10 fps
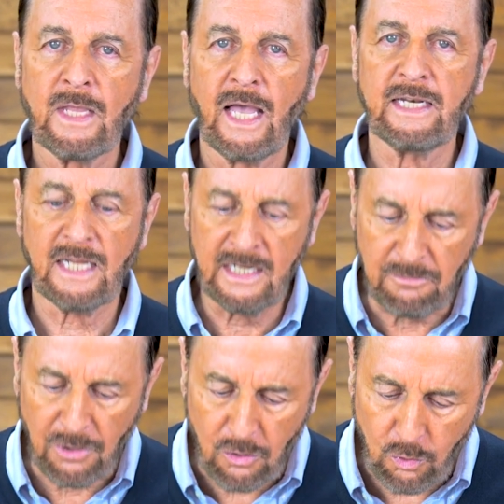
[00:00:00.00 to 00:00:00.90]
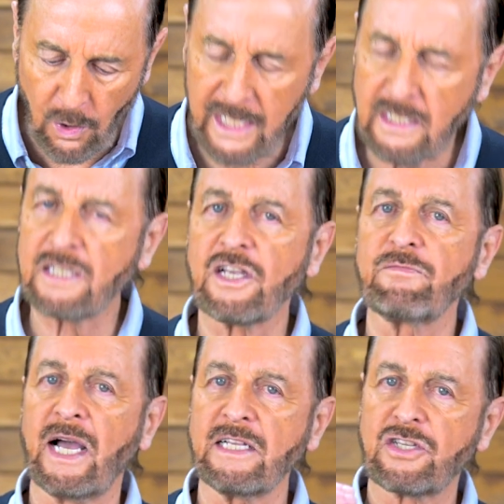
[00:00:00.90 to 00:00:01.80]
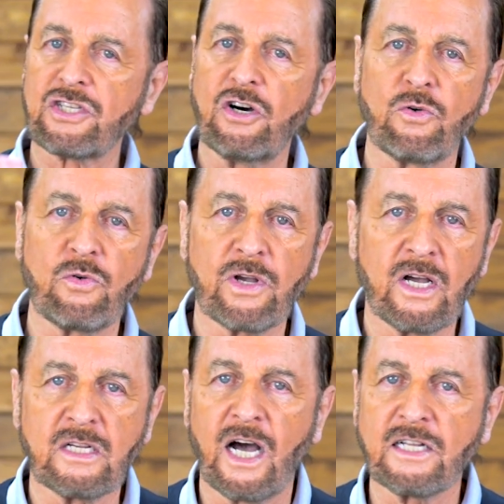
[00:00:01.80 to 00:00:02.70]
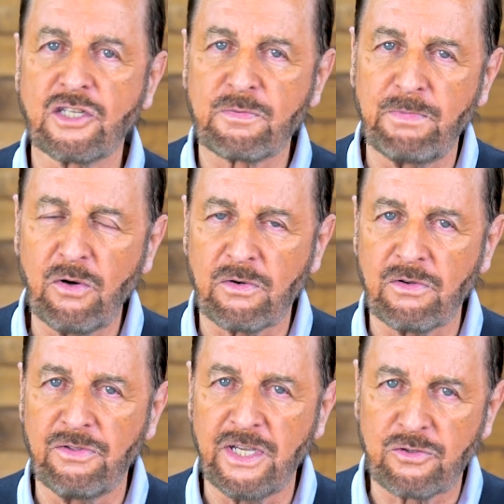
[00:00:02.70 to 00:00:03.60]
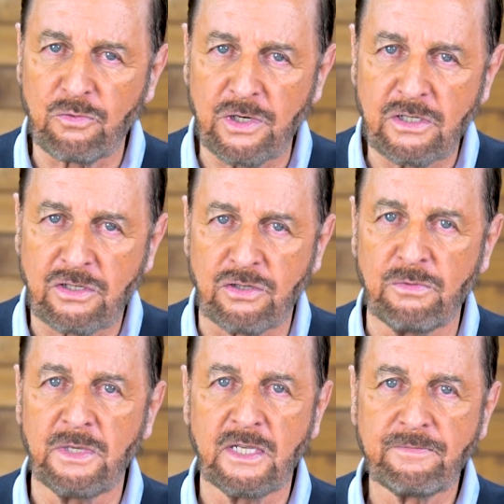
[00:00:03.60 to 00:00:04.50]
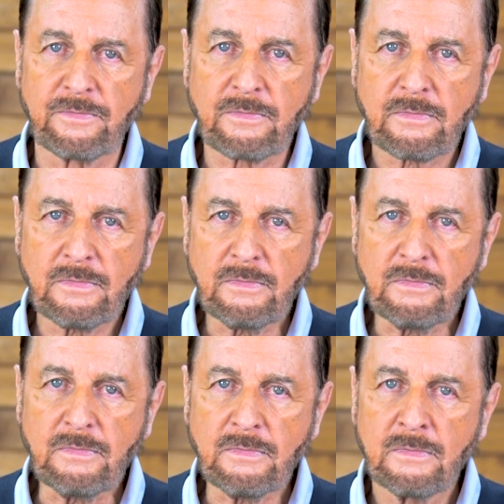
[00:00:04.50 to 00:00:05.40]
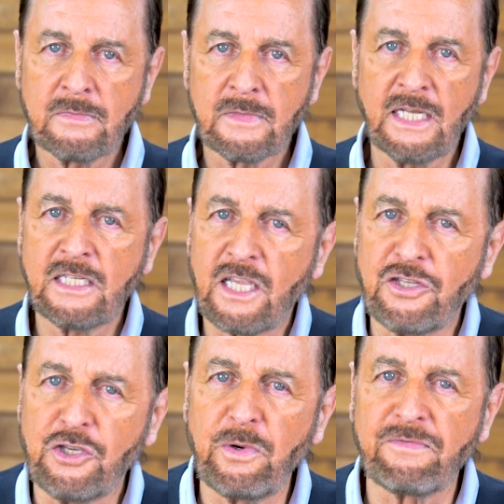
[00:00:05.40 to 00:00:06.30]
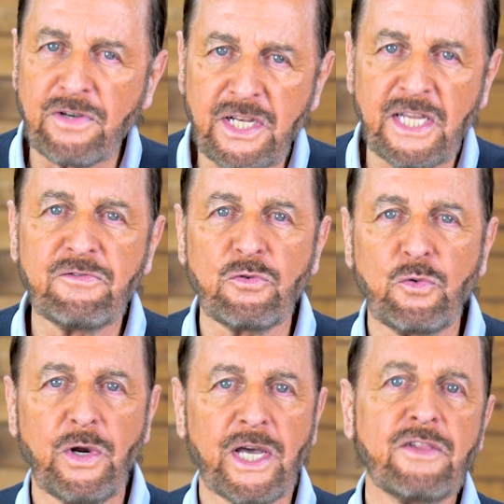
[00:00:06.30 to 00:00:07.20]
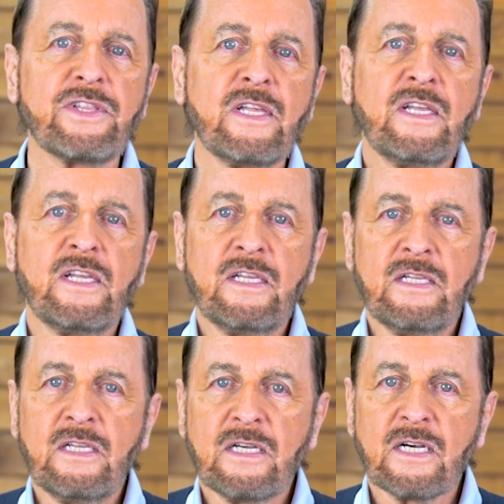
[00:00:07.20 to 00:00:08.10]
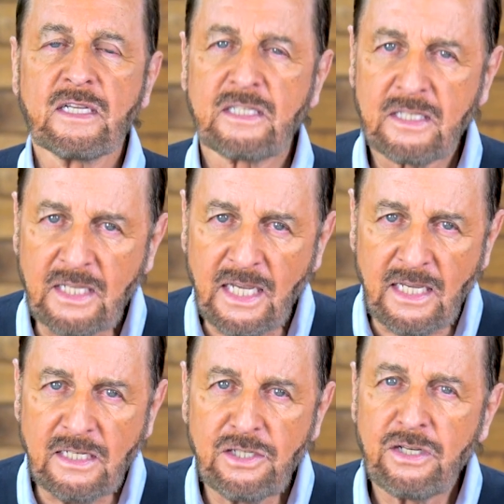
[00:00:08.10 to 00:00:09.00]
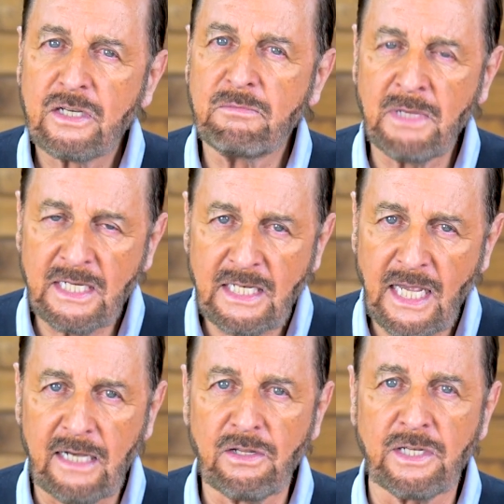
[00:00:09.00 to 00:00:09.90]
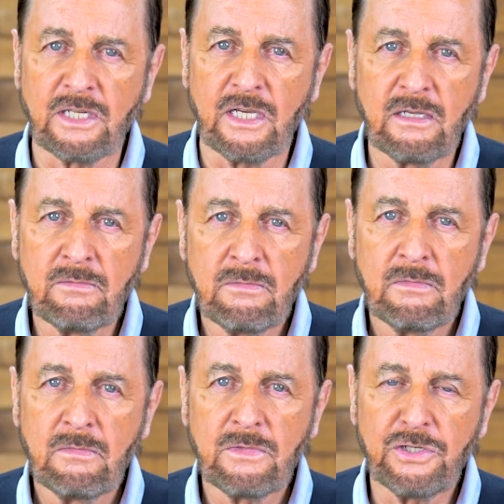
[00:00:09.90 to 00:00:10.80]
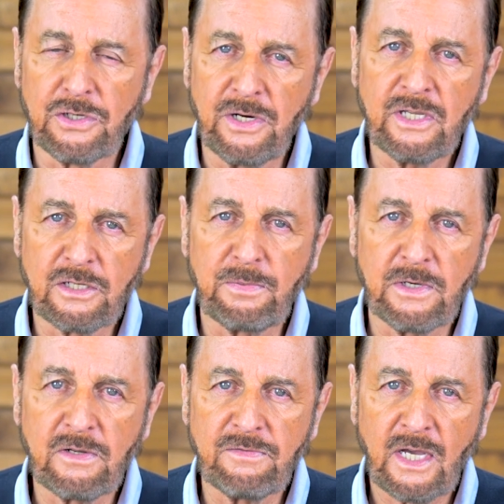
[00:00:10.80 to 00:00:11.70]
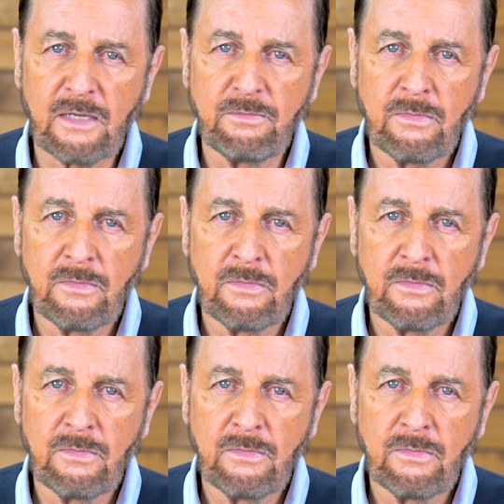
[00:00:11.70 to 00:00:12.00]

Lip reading: And in the quietness of my soul, God spoke these words to me. And he said, you have lived with a siege mentality during this period of time.